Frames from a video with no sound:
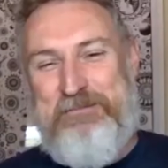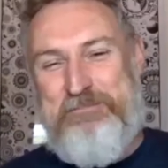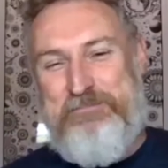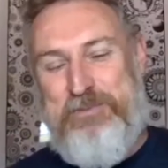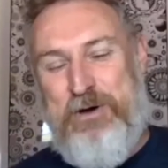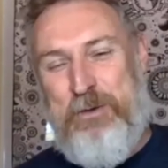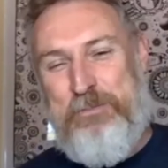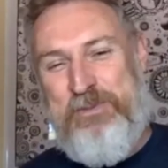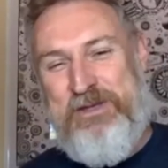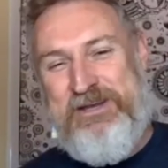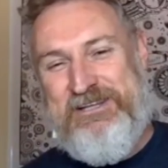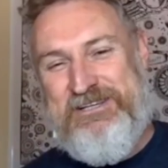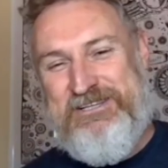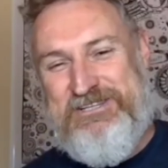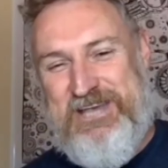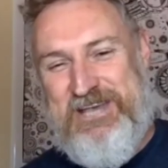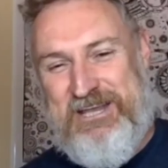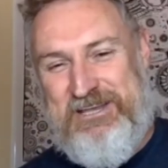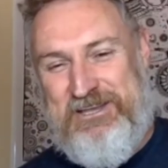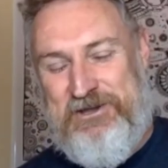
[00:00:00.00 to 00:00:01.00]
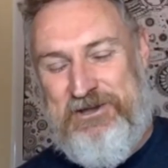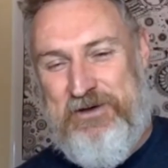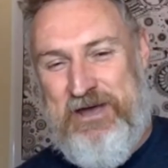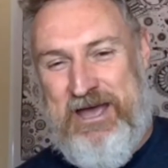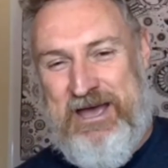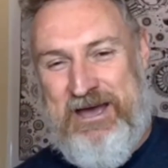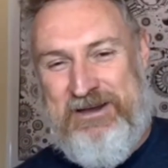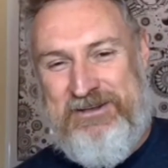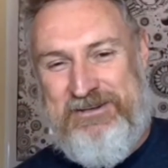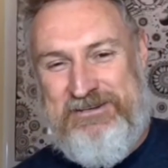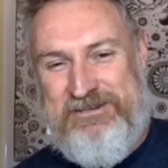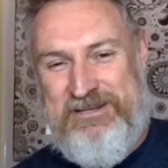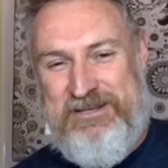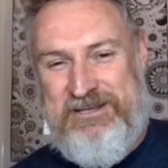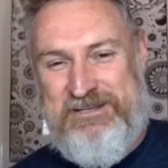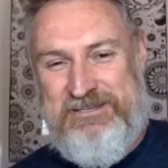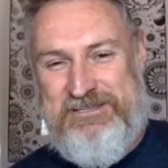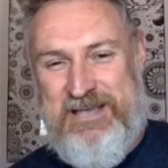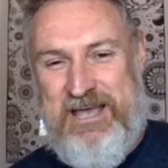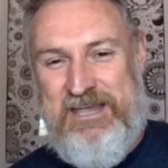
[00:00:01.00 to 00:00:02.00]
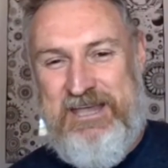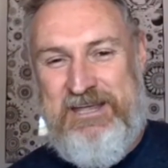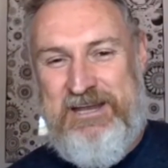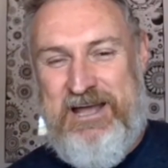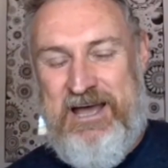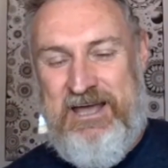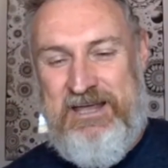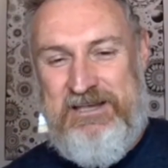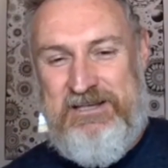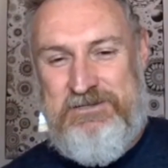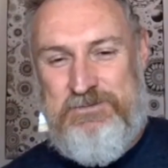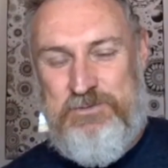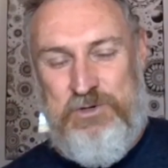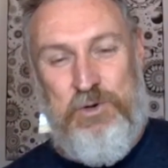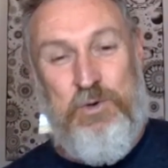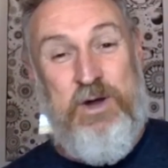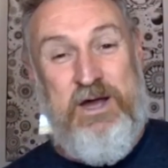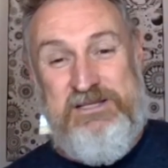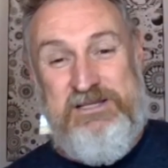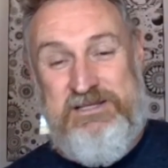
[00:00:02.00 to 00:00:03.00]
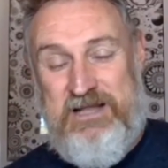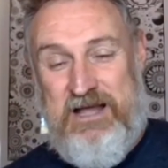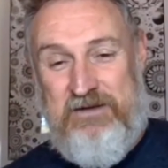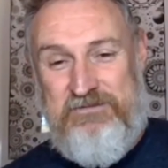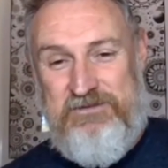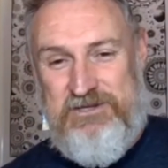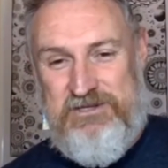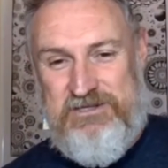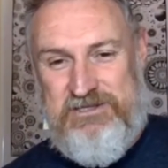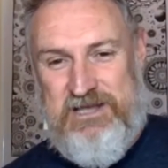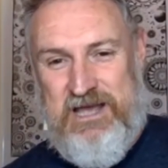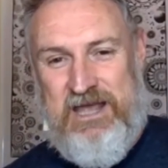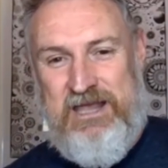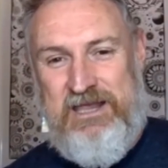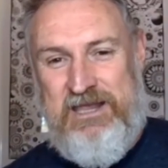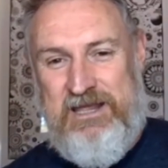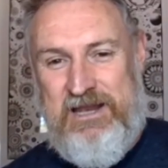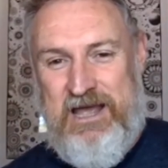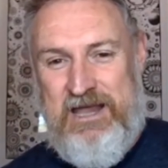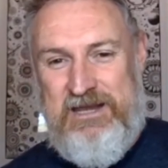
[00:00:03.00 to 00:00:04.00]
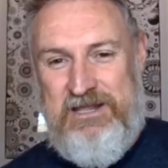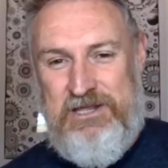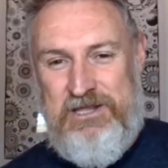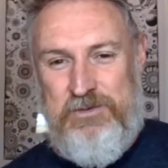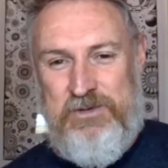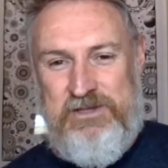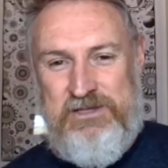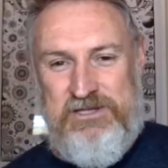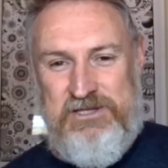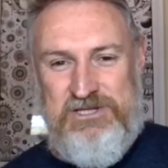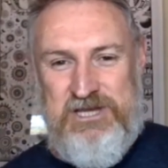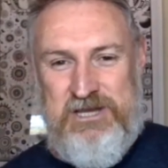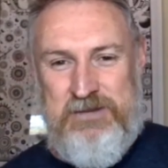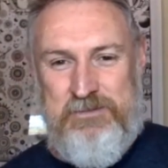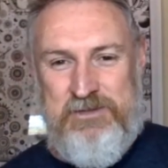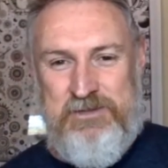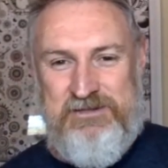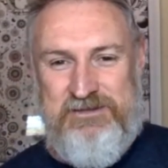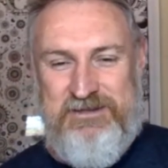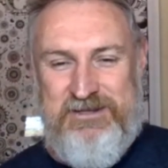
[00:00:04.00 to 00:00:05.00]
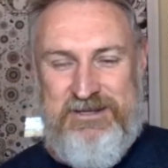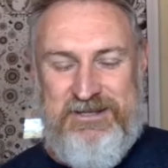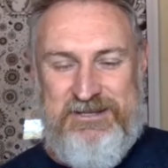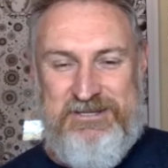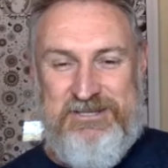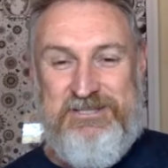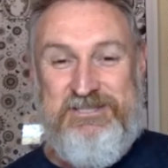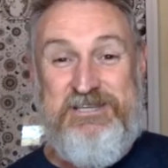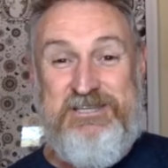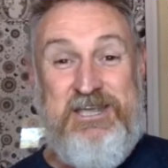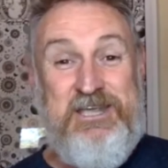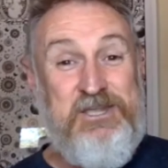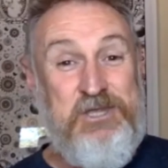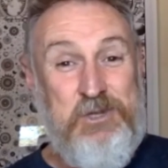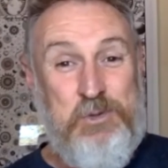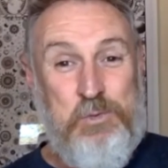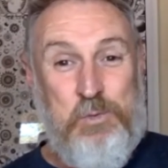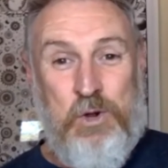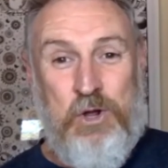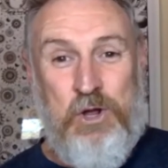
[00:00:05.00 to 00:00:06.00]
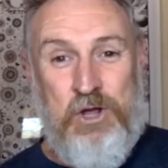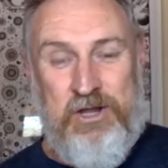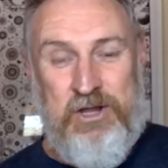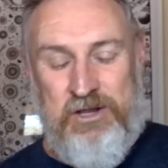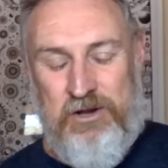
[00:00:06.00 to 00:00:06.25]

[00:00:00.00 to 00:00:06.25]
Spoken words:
pop in and check you out and say g'day, because we always love just saying g'day to you in the gym and just seeing you work.